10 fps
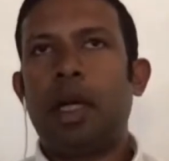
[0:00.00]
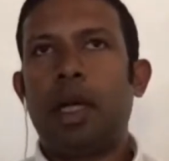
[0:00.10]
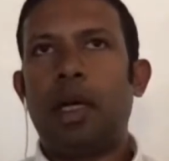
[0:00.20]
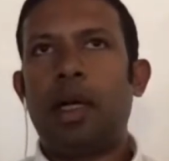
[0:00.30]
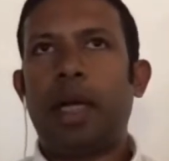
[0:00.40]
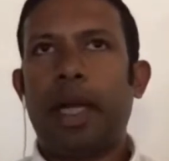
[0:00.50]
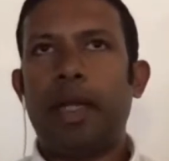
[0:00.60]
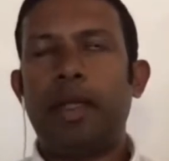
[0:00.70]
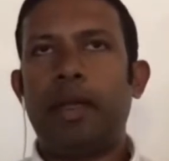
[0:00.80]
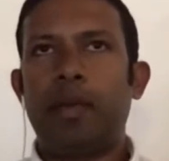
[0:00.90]

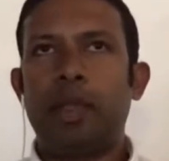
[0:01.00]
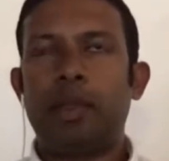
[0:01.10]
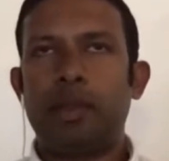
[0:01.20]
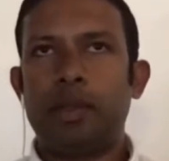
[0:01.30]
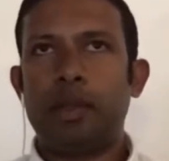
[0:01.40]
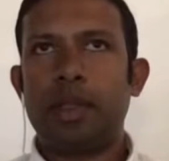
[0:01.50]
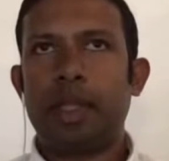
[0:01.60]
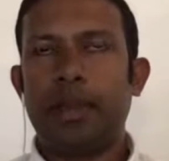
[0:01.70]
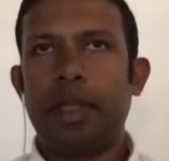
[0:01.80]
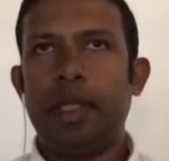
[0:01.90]
And it was,
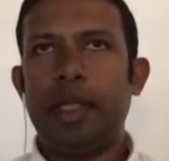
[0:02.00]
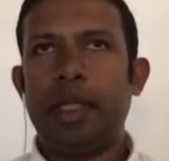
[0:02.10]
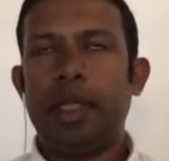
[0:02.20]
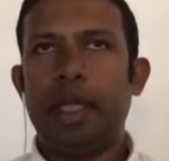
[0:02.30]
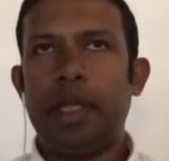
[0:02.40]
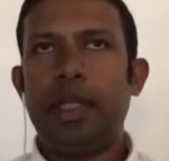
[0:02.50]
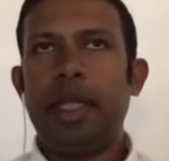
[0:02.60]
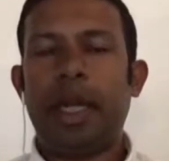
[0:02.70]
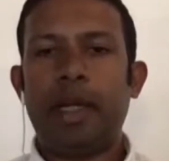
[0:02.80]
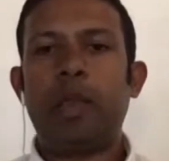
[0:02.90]

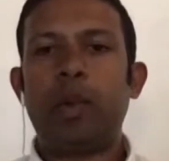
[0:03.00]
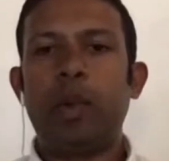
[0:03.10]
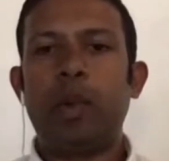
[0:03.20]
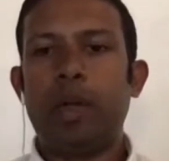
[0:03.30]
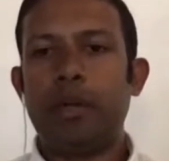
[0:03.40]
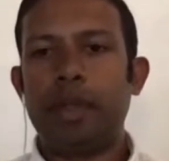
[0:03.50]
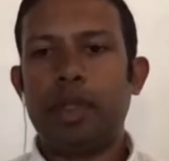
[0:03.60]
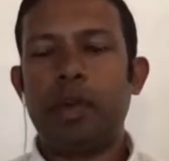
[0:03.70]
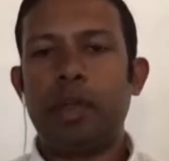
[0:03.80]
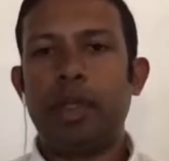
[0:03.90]
it had to cool off.
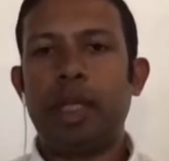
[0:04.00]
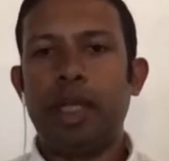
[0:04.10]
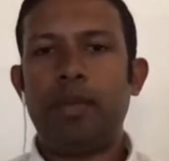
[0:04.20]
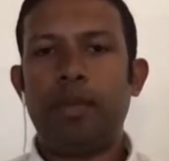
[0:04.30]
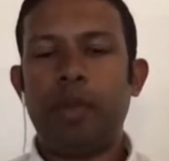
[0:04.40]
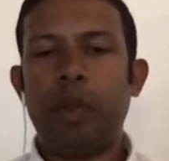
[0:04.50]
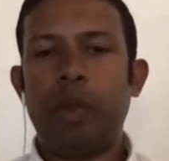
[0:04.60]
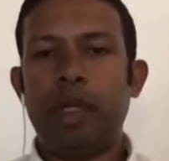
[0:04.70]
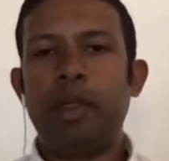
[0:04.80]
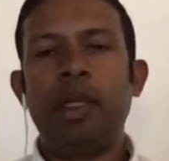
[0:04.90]
It couldn't keep
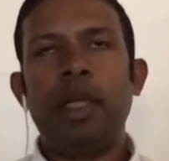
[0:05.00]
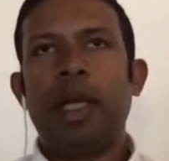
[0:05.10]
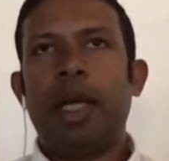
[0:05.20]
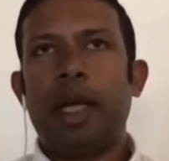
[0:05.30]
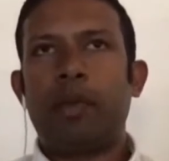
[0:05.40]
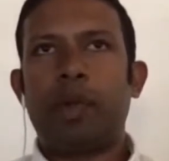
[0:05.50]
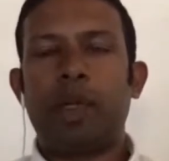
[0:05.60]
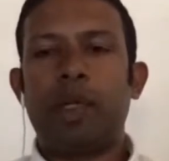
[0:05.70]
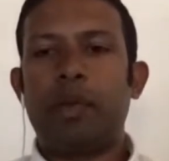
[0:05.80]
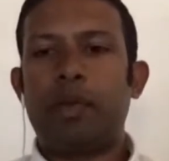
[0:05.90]
going. And
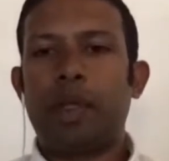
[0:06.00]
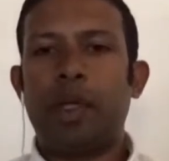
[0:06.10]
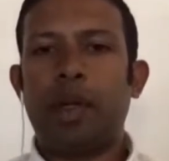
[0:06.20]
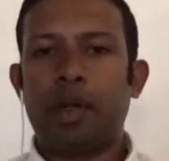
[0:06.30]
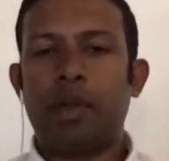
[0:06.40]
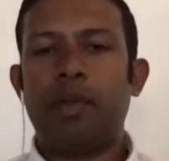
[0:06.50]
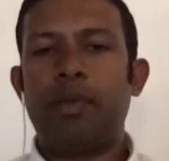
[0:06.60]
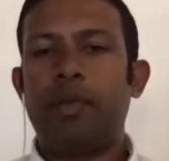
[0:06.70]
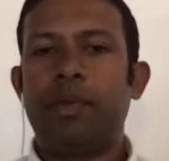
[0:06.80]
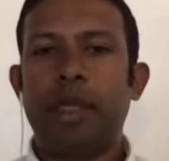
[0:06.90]
for a lot
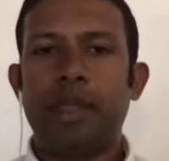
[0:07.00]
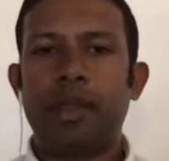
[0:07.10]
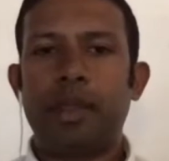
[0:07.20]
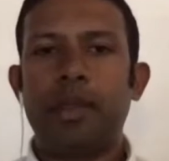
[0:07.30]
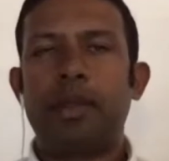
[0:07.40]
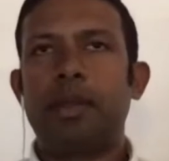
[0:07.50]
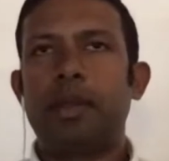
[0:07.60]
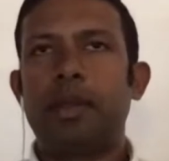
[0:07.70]
of reasons,